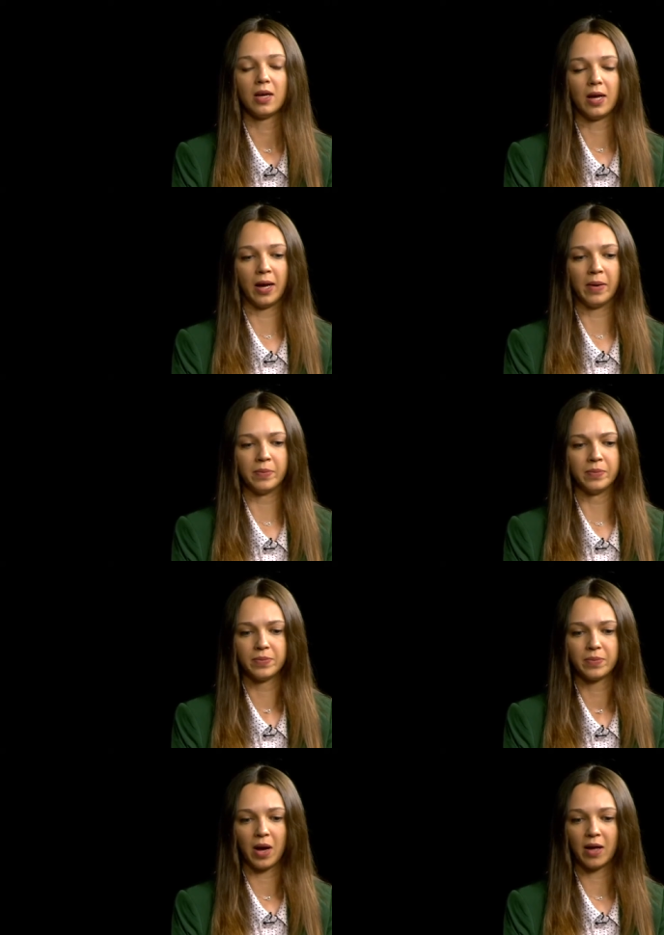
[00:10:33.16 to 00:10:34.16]
Um,
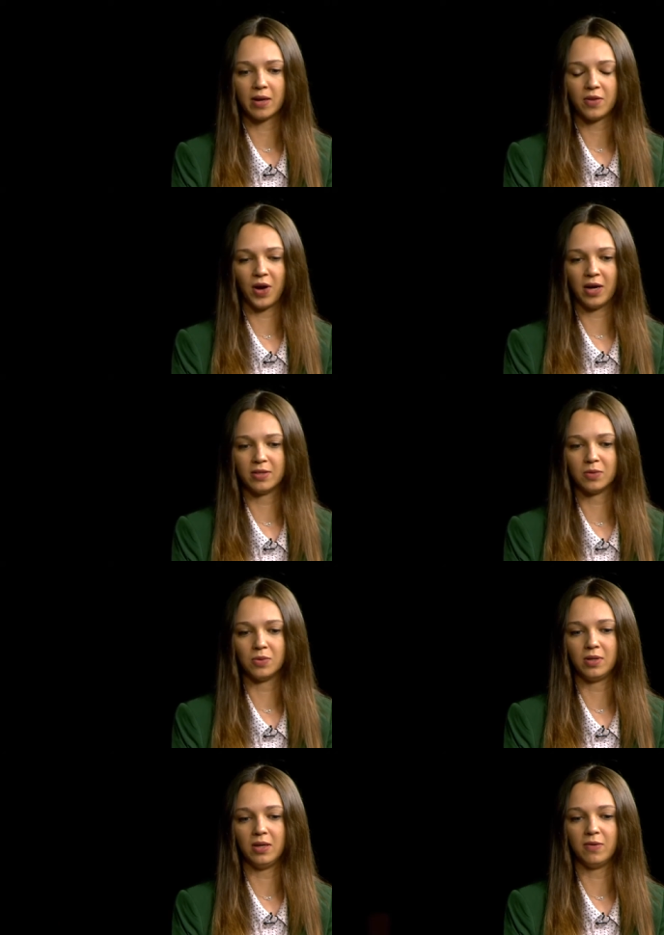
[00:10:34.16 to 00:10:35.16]
other advice I
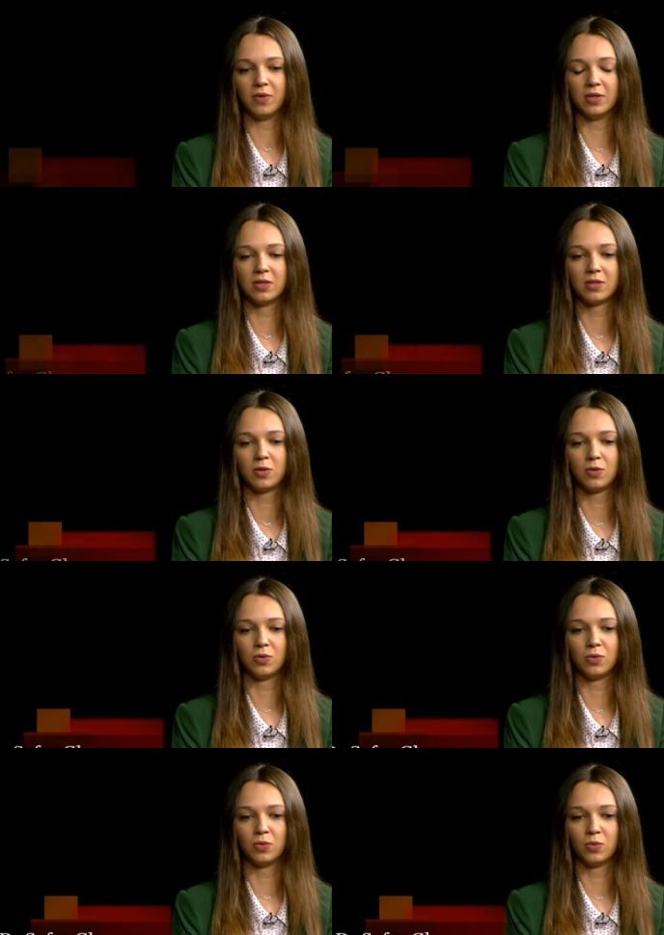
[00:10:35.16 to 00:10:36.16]
would give is
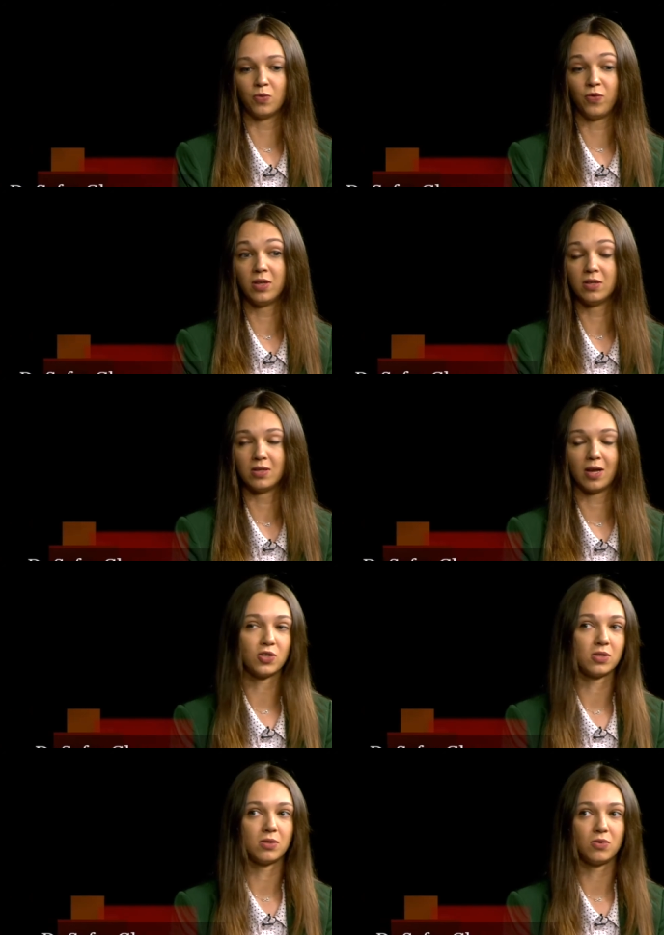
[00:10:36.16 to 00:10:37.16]
to read
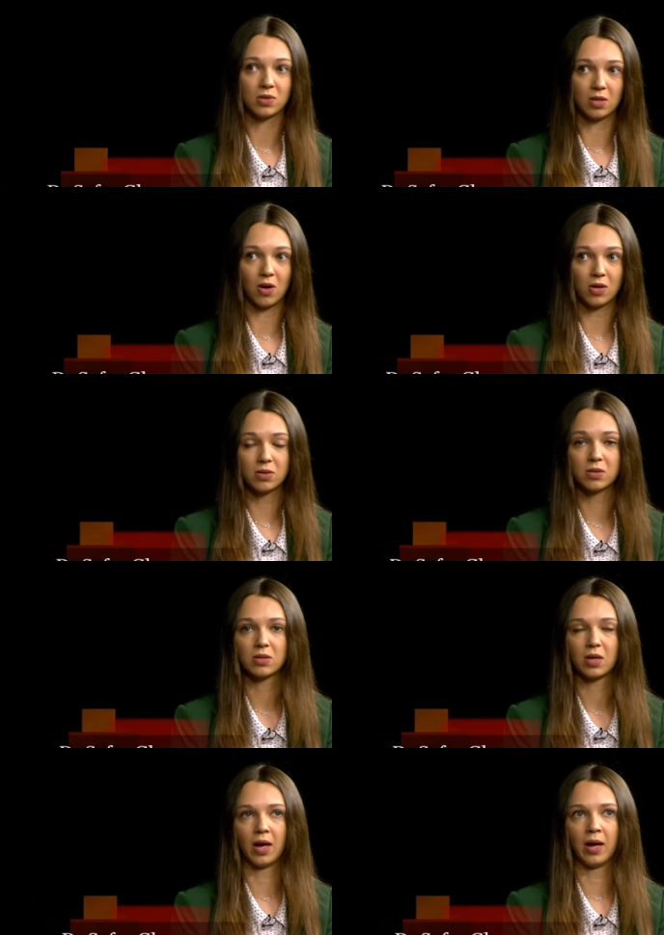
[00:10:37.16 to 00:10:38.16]
international news a lot.
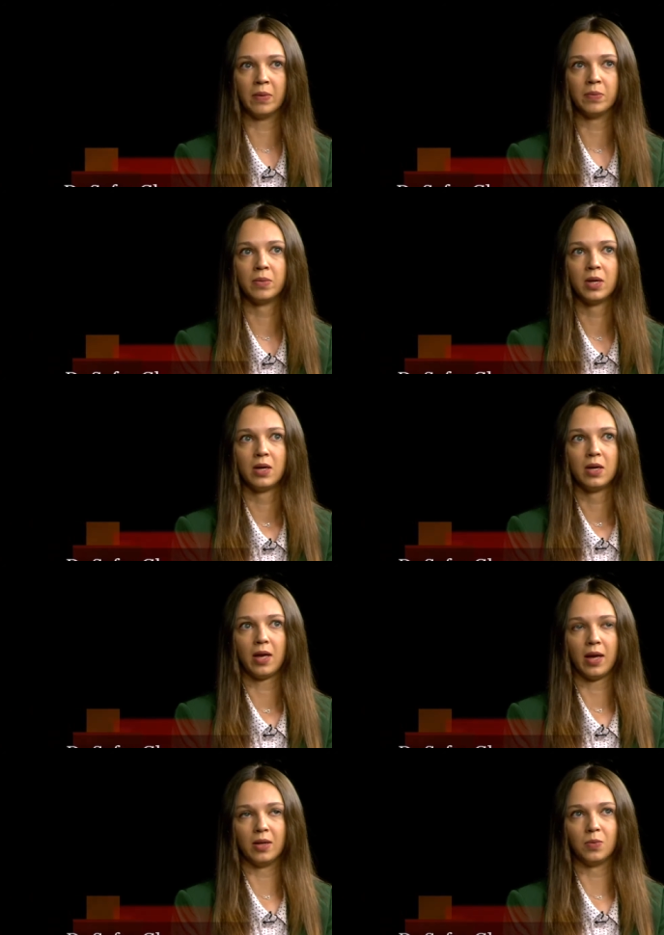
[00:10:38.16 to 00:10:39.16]
Um,
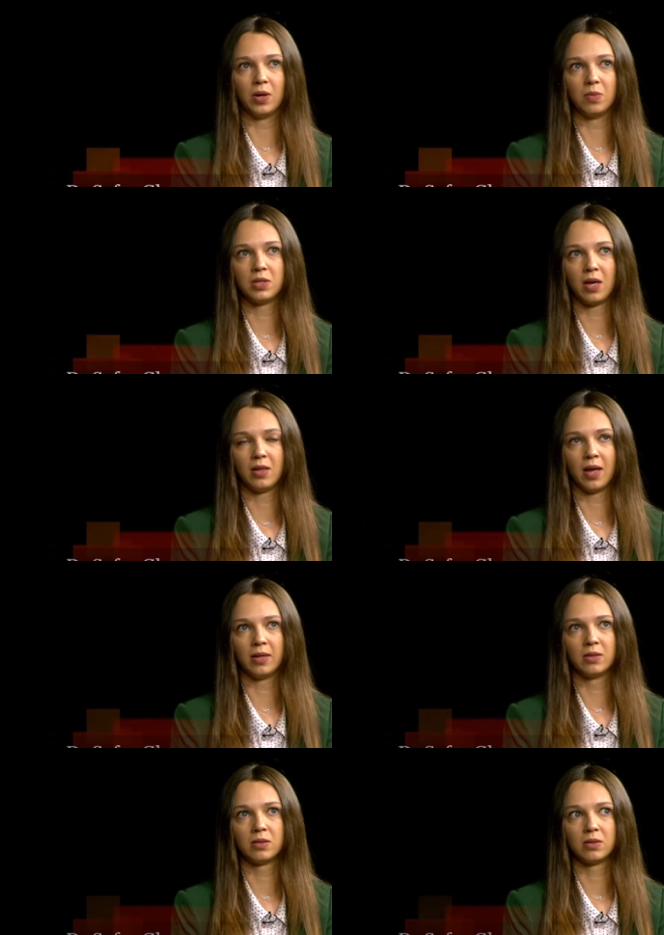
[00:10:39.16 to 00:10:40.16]
and when I'm saying
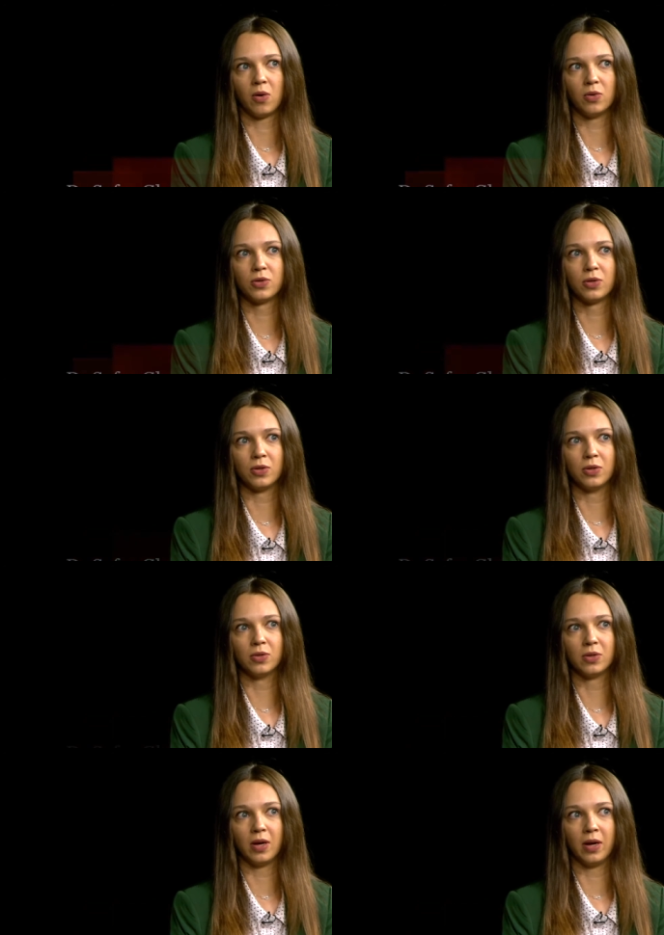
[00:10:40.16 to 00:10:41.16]
that, also
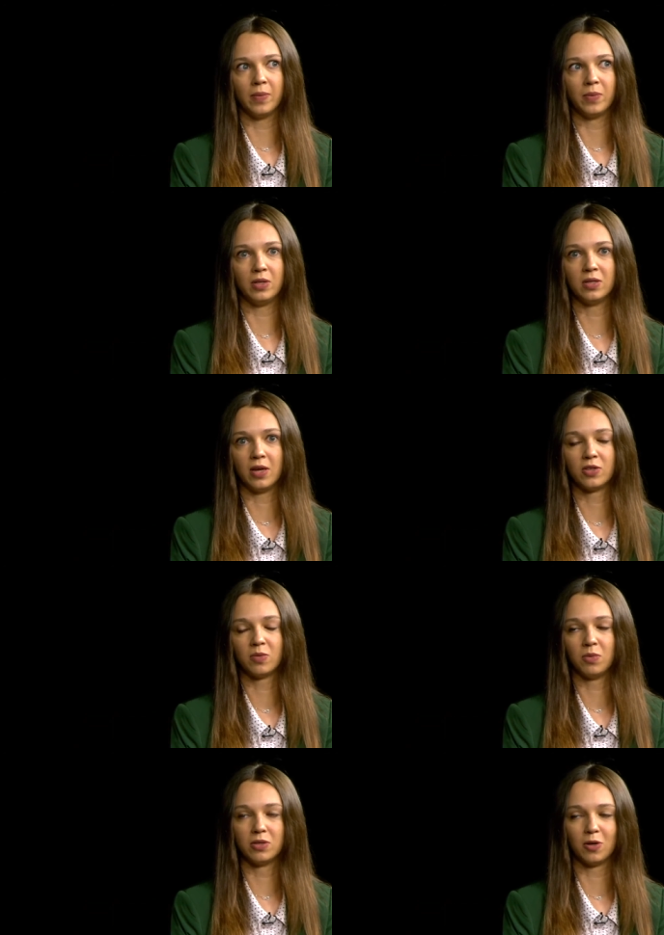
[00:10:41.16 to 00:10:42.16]
um, international
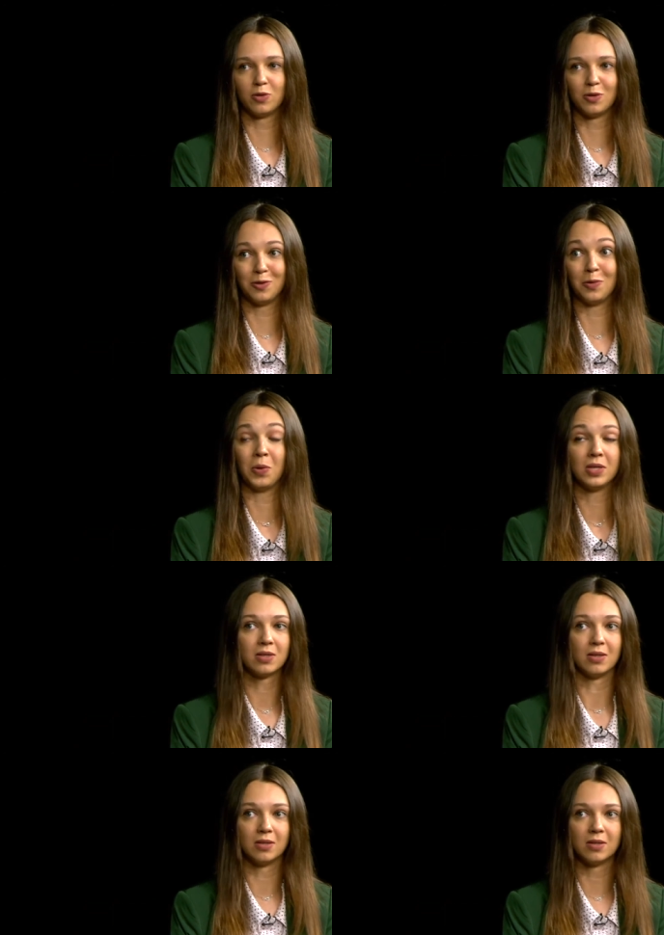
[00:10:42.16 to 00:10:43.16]
meals, also
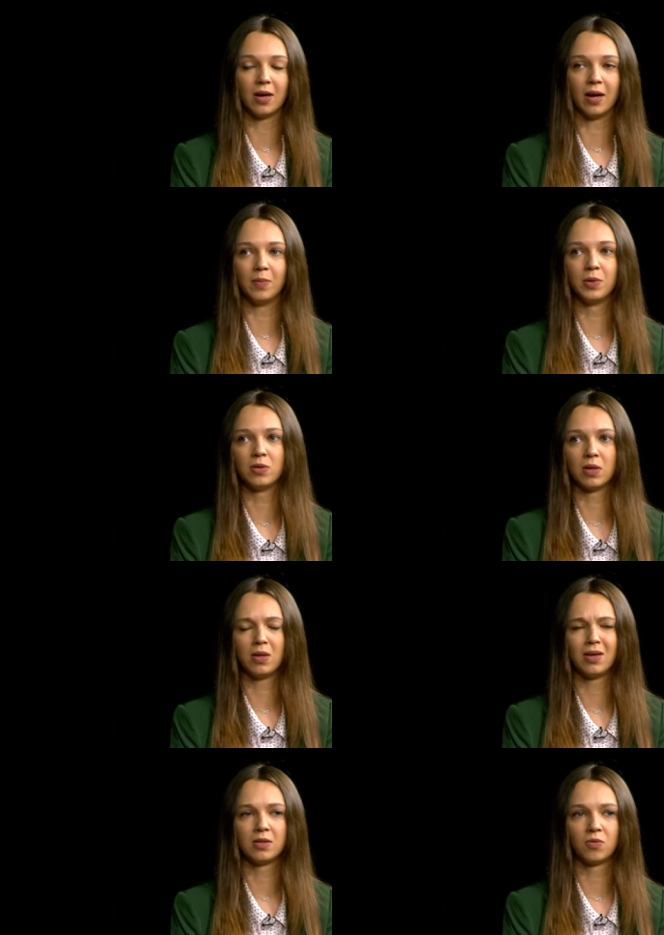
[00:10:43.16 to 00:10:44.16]
non-Western, uh, because I
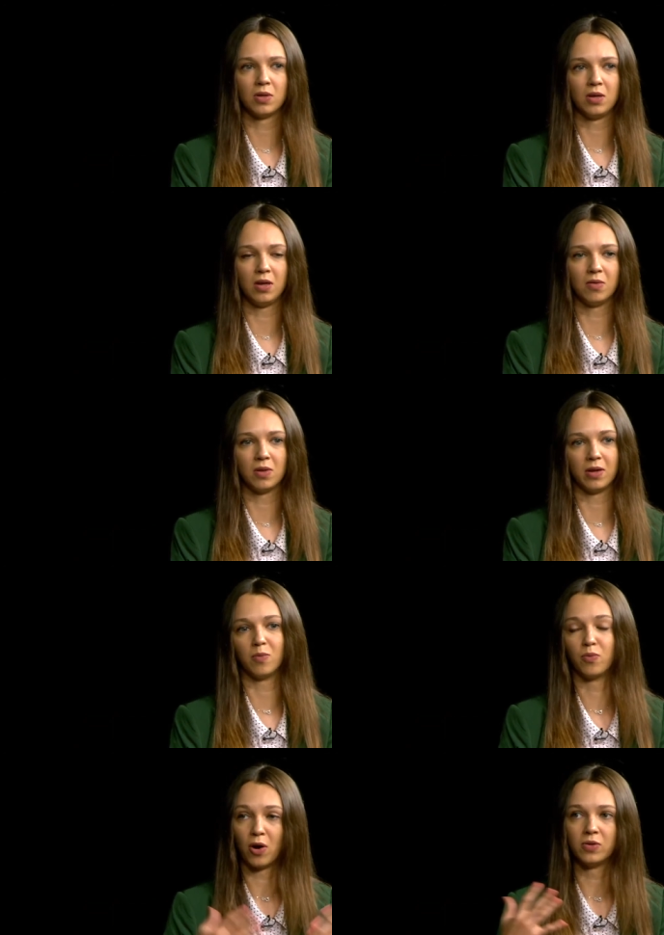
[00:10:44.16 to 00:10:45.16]
think it's really gives like
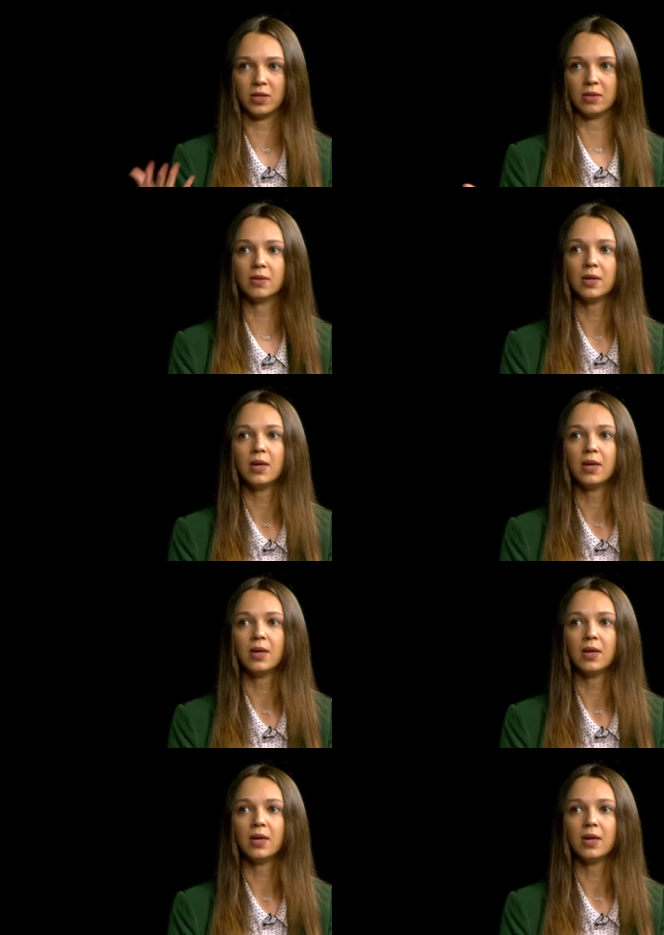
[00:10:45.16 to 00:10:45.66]
broaden